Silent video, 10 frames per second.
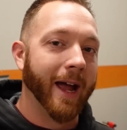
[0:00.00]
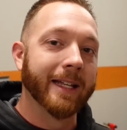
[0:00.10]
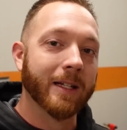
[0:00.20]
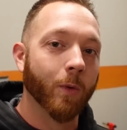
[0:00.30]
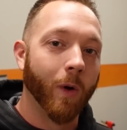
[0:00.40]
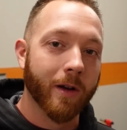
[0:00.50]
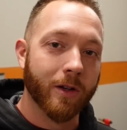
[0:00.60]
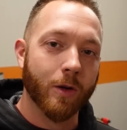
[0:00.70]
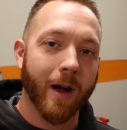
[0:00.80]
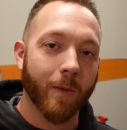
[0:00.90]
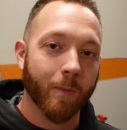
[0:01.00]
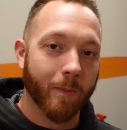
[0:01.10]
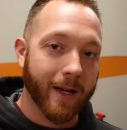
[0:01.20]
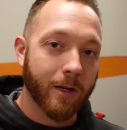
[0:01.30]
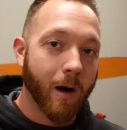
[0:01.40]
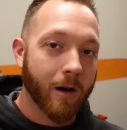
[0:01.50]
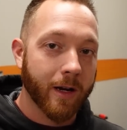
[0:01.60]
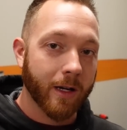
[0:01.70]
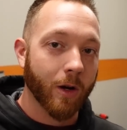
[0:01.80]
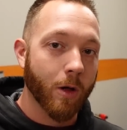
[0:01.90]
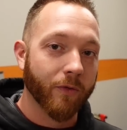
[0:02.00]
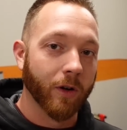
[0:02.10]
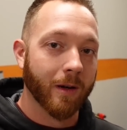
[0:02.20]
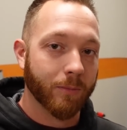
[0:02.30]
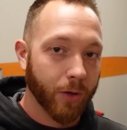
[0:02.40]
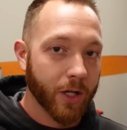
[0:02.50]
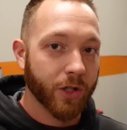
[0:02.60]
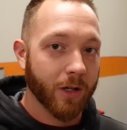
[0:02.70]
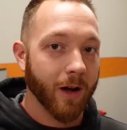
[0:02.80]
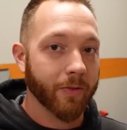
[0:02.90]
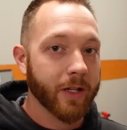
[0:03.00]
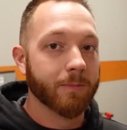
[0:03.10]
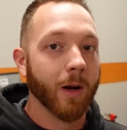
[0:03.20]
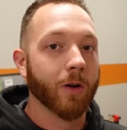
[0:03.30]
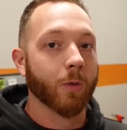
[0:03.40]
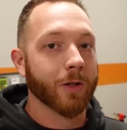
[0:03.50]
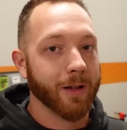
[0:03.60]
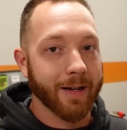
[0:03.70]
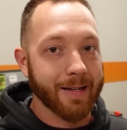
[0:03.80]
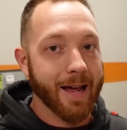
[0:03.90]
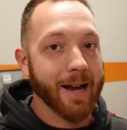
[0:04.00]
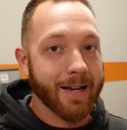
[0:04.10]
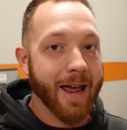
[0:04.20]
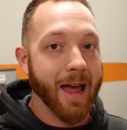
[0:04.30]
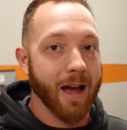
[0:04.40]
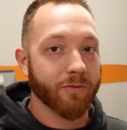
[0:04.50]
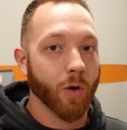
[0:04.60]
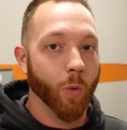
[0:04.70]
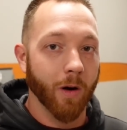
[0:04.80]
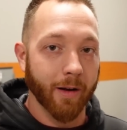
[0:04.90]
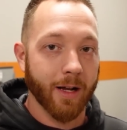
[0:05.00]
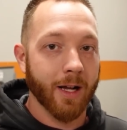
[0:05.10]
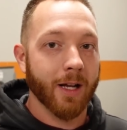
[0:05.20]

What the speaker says: I didn't want to do. My target goal for compression on this motor was like 9.5 to 1.